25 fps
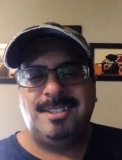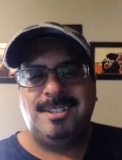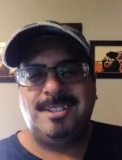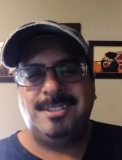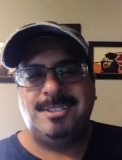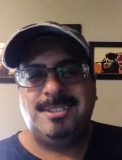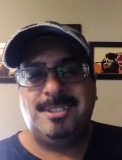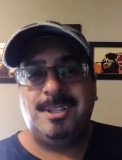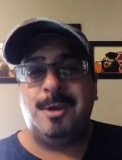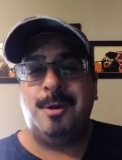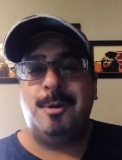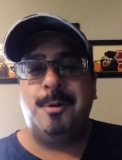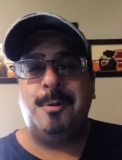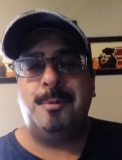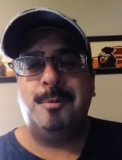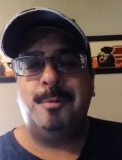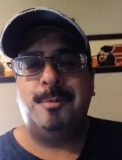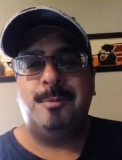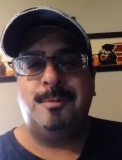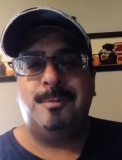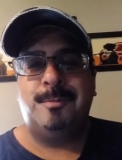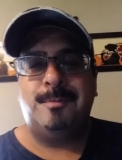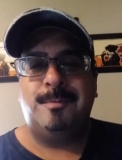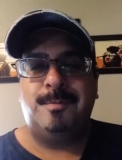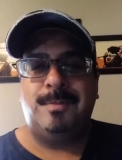So,
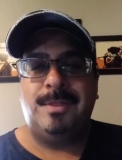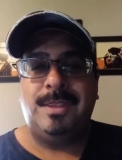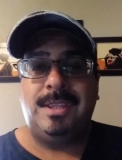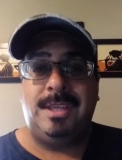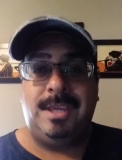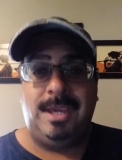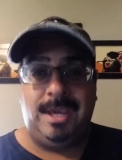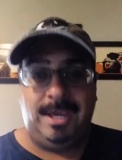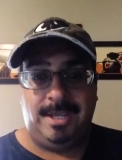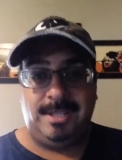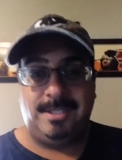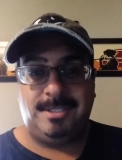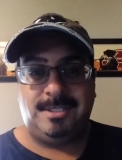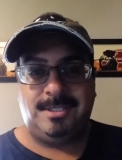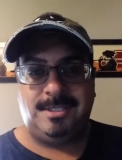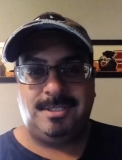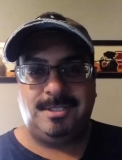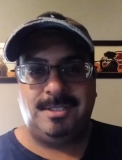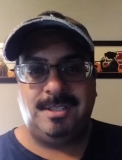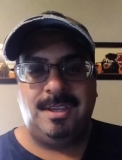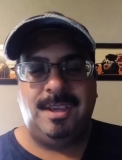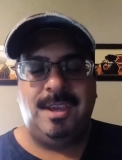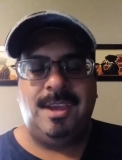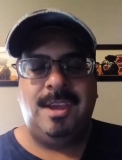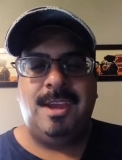
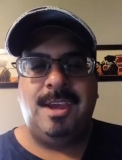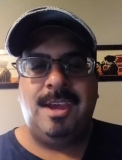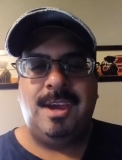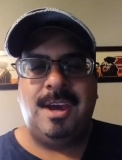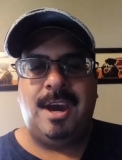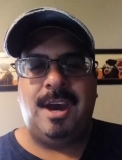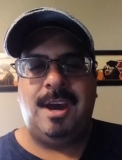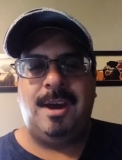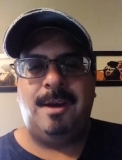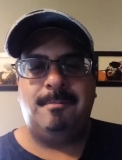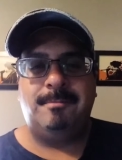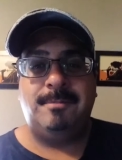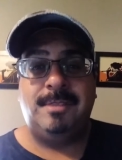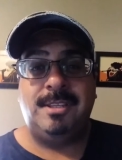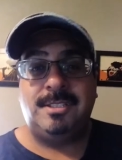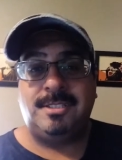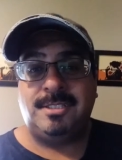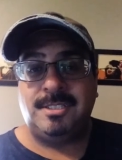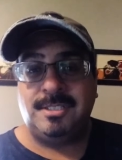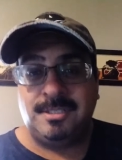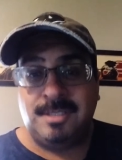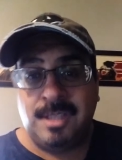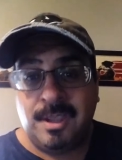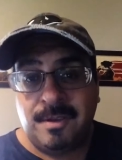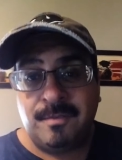yes. This
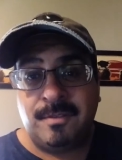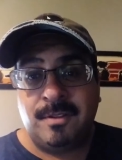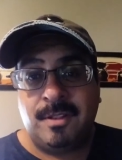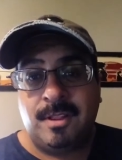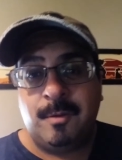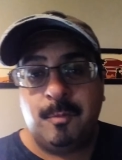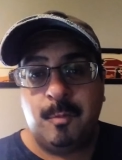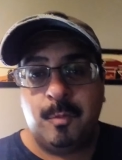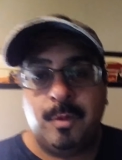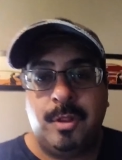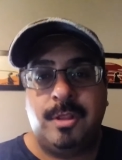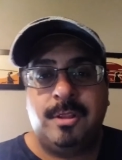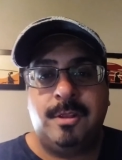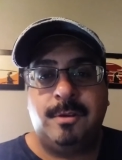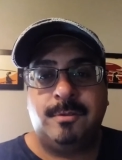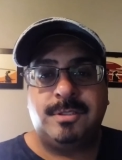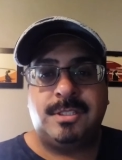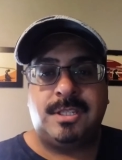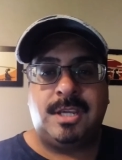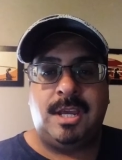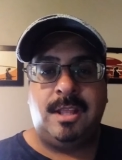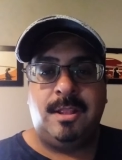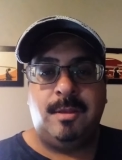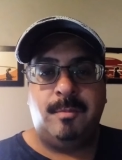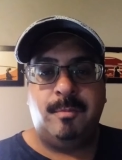is definitely one of those
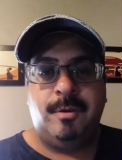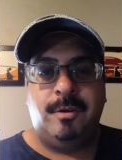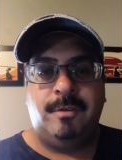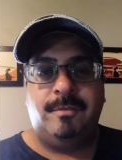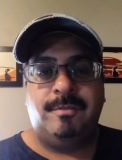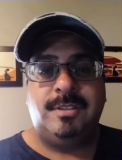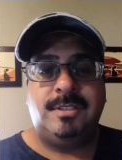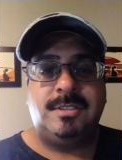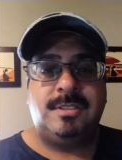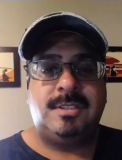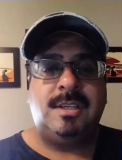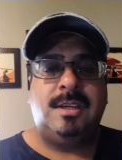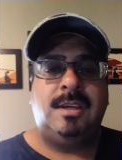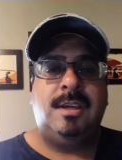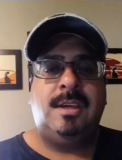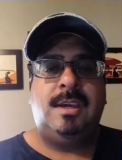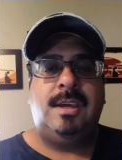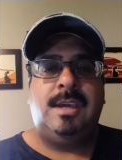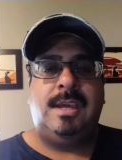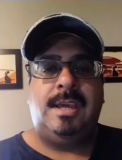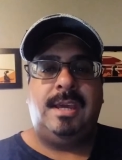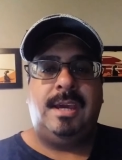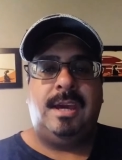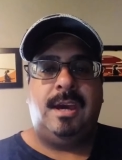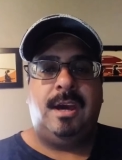kind of movies.
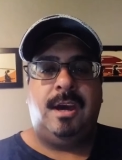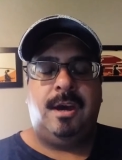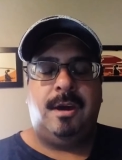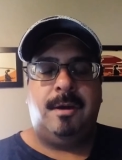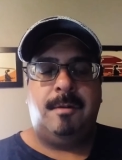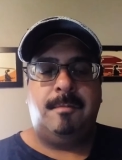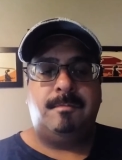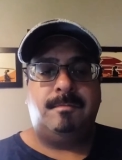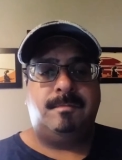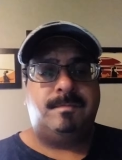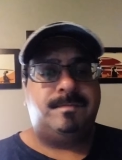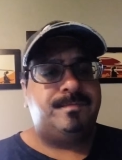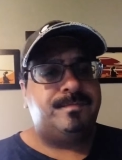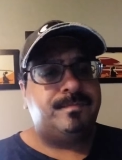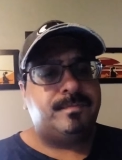Um,